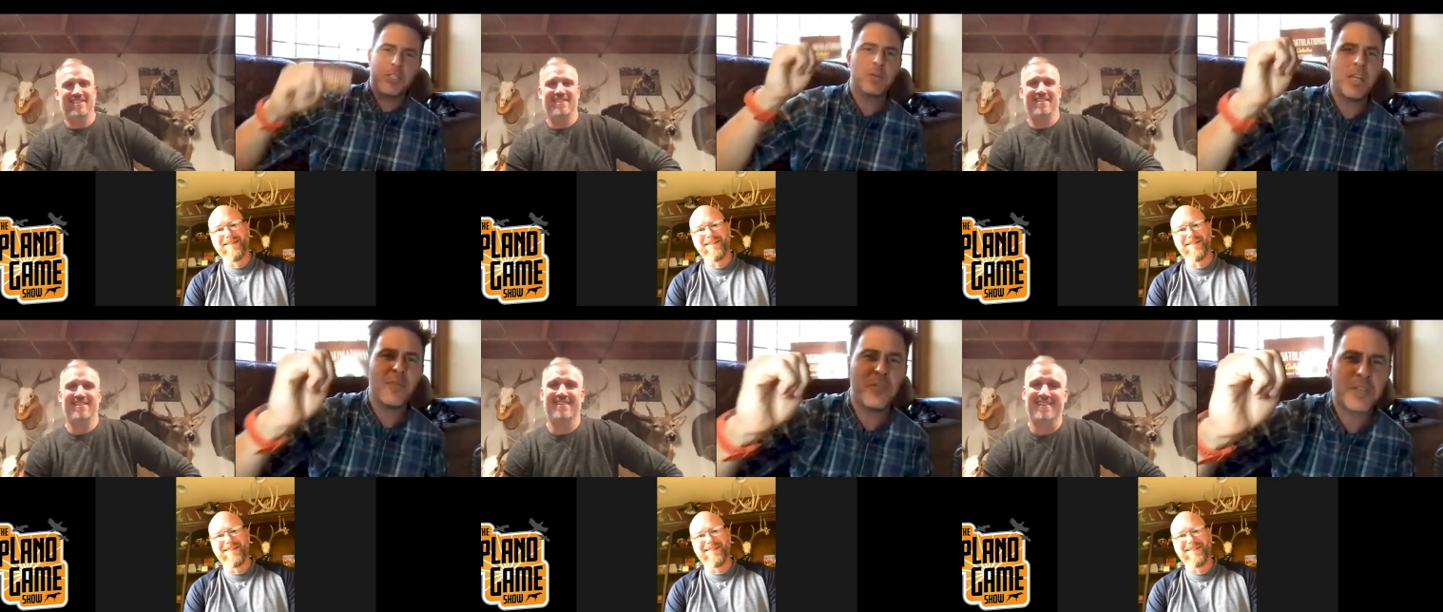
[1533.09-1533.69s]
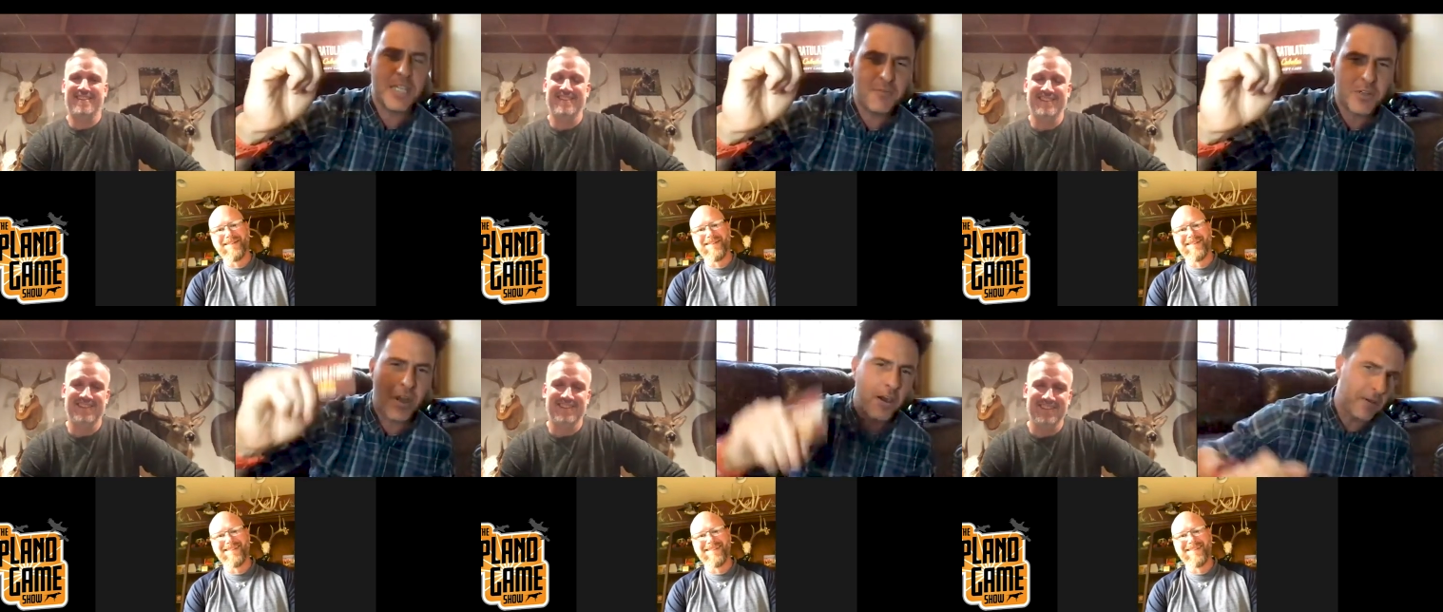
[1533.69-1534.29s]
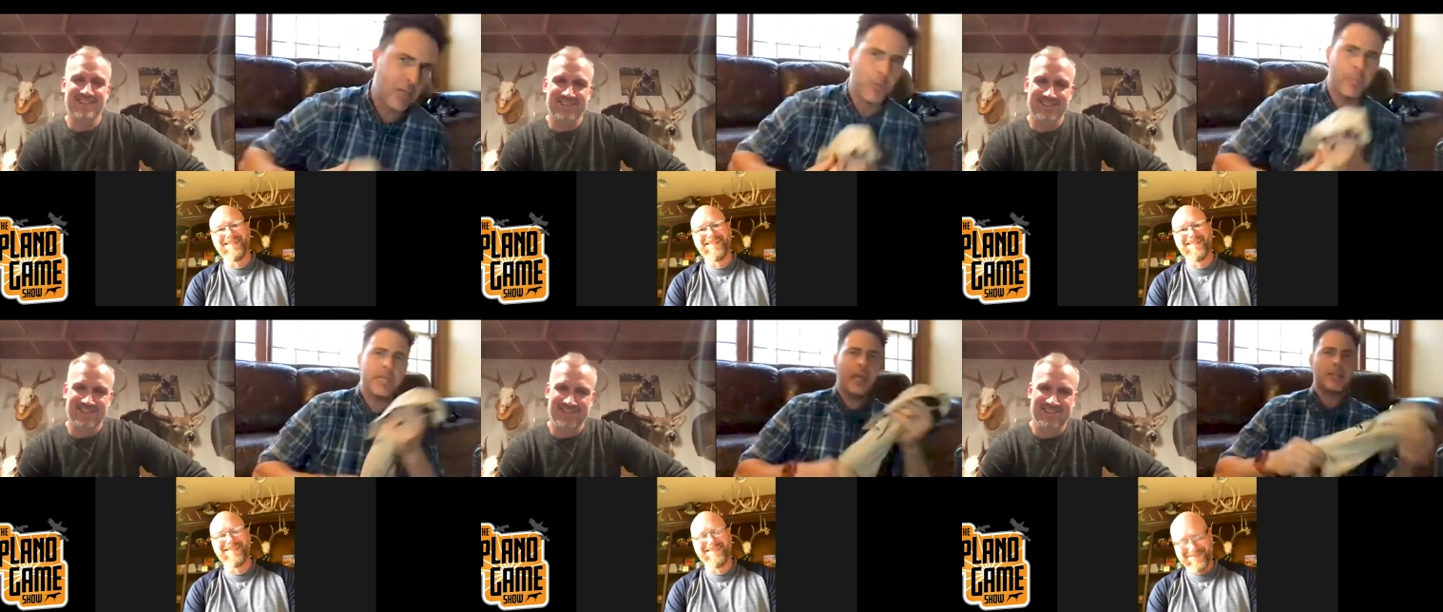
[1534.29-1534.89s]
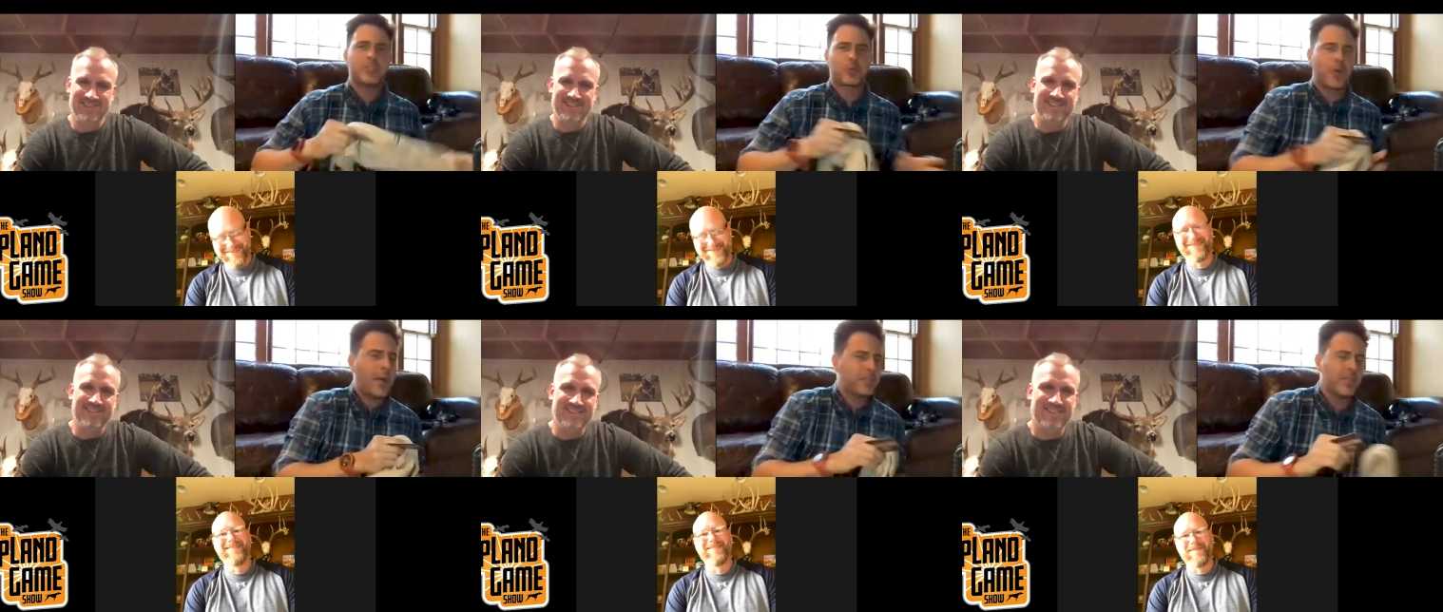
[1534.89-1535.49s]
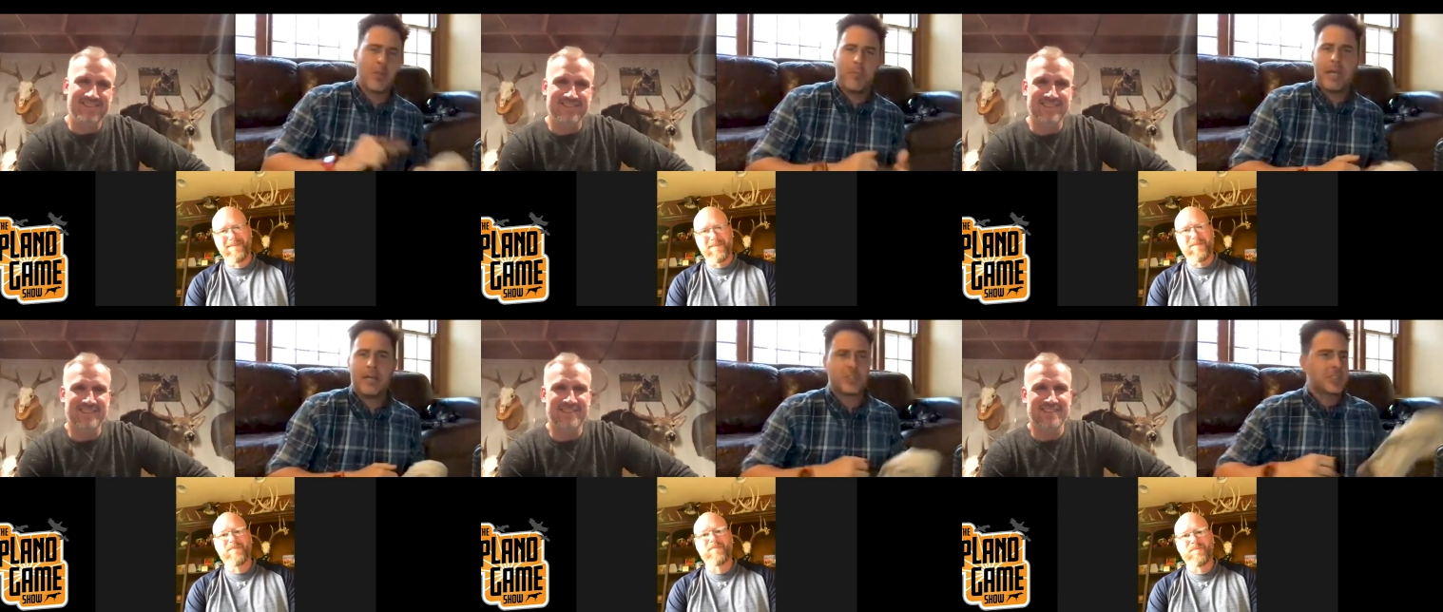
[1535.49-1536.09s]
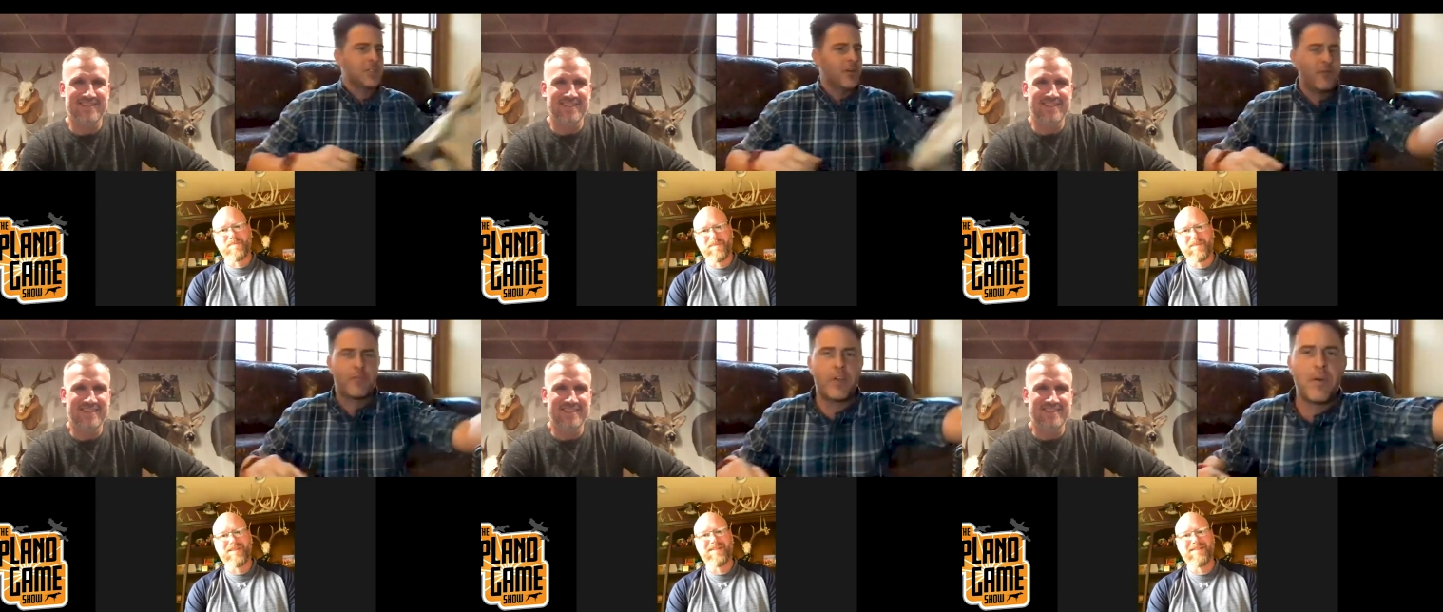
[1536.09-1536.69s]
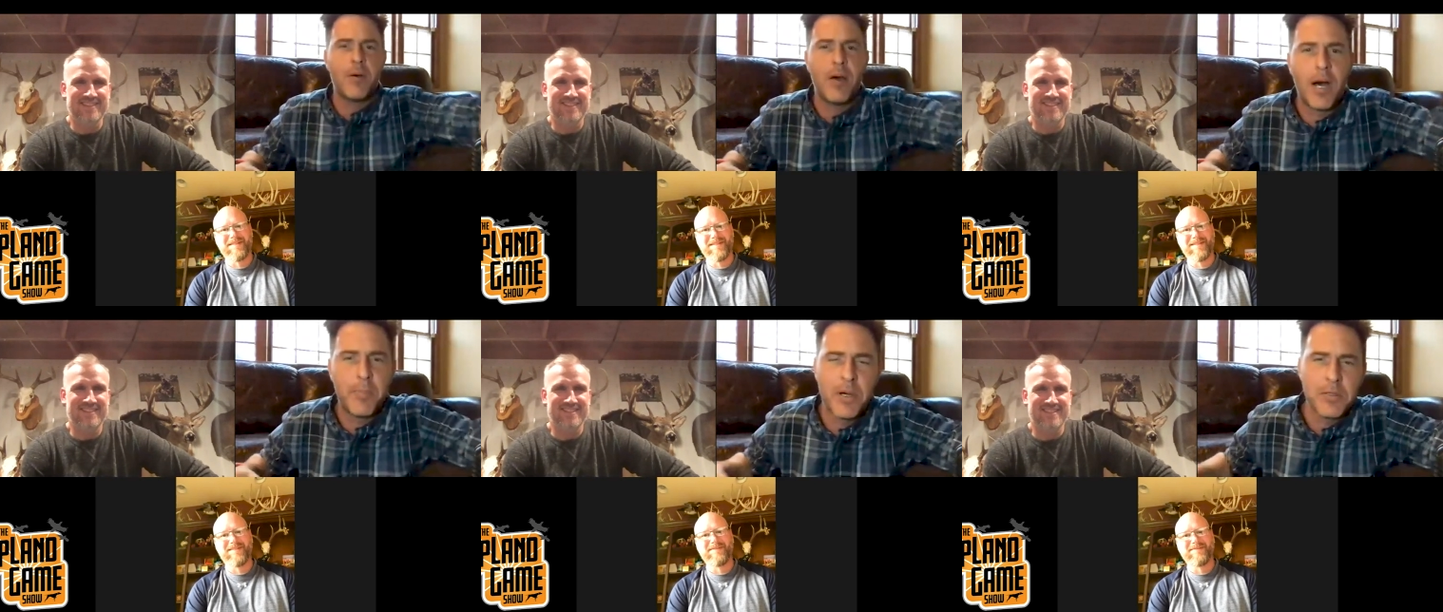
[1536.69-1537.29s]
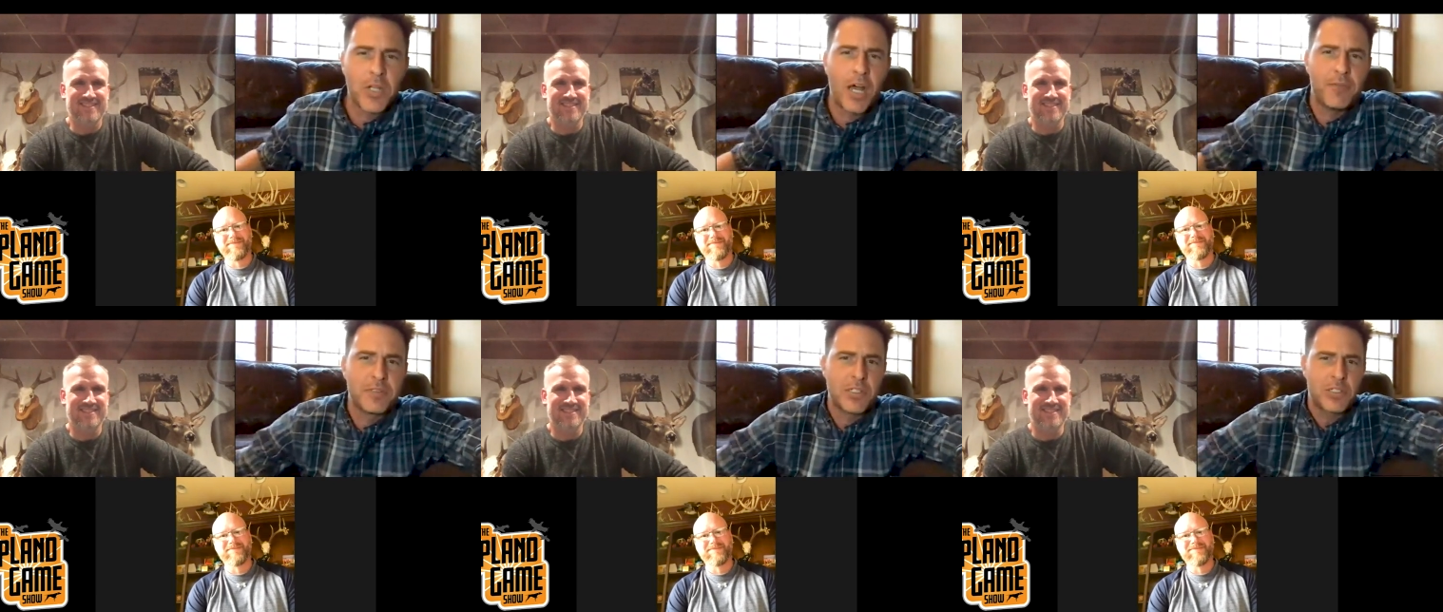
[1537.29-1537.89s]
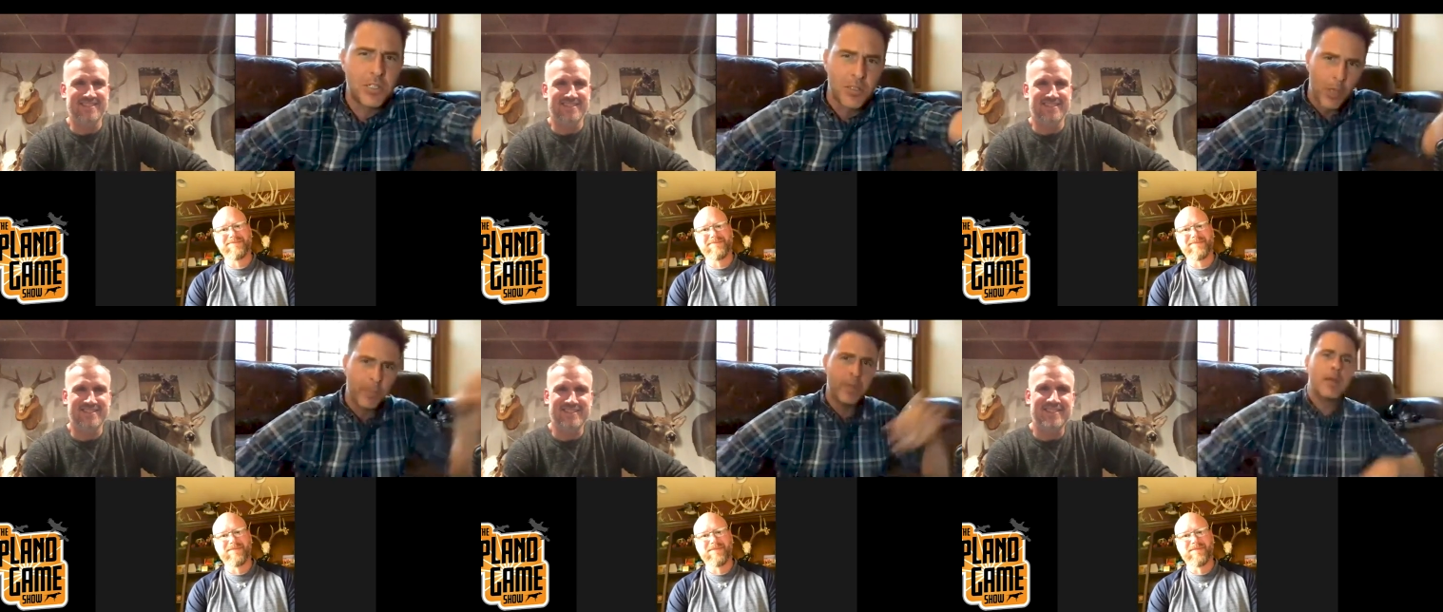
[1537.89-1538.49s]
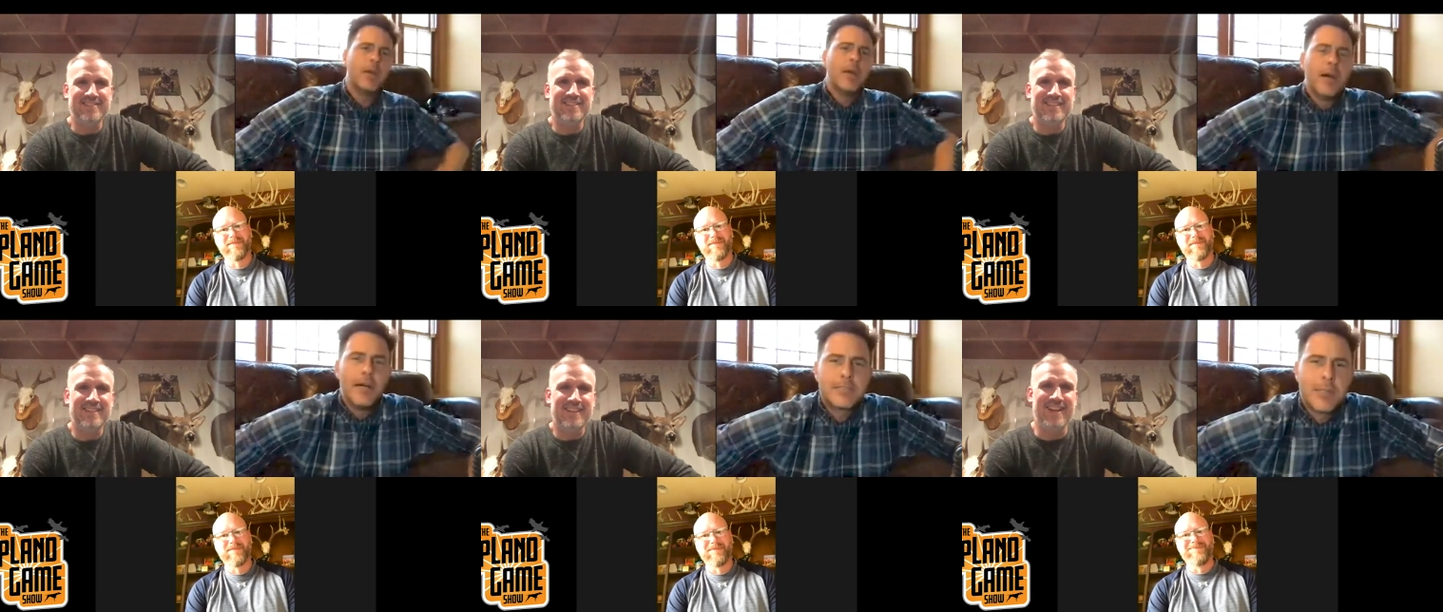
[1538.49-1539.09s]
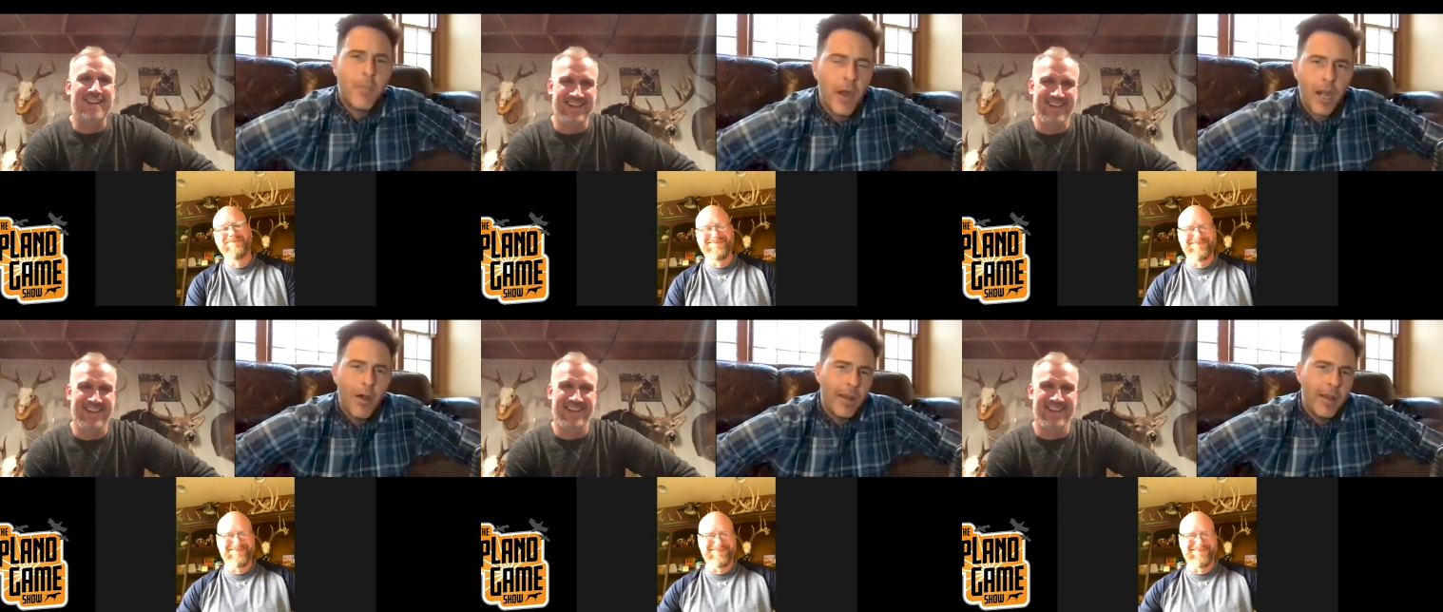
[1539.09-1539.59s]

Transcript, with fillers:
Speaker 1: You get the gift card. It'll be uh, dropped in the mail to you if the post office is still open tomorrow.